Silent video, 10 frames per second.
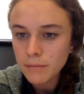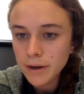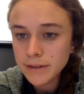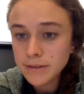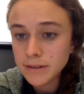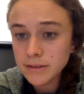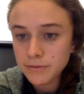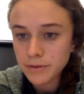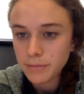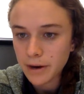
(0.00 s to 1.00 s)
practices
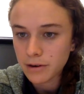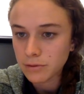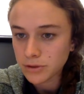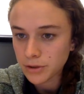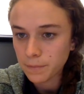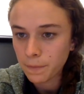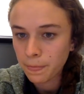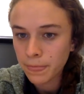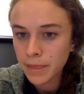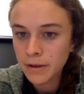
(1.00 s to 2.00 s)
from agriculture.
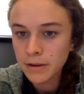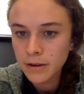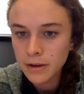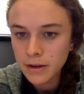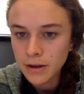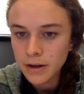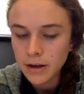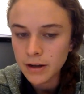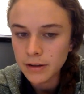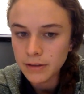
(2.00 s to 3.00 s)

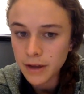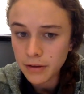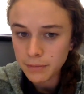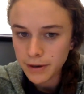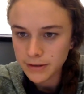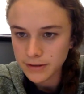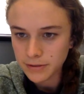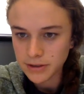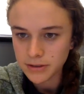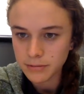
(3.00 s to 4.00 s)
Now, the part that's
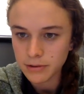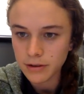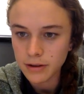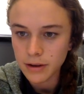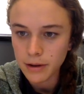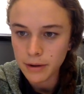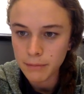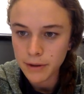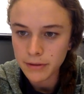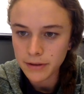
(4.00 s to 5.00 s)
questionable,
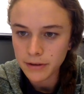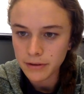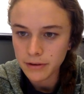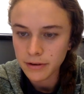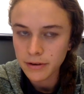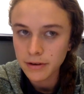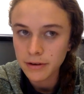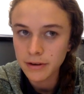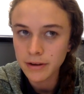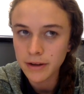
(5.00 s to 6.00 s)
but the other
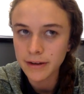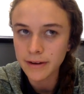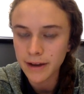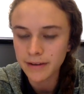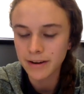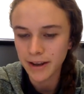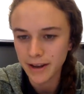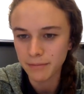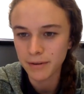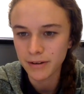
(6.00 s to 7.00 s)
intended
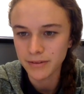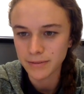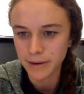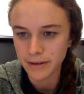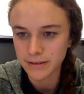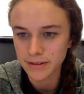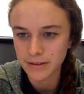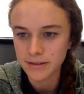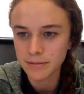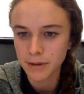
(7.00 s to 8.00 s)
aim of these
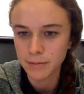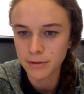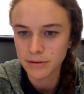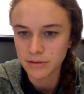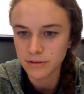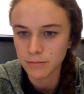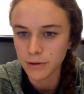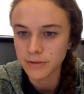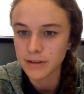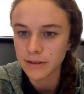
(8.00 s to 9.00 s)
practices is to make producers
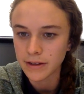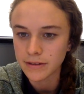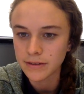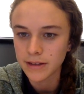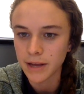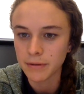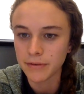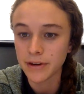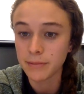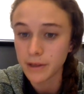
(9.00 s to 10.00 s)
more resilient to climate
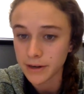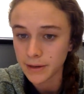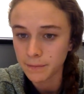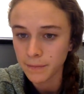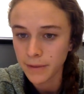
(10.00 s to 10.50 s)
variability.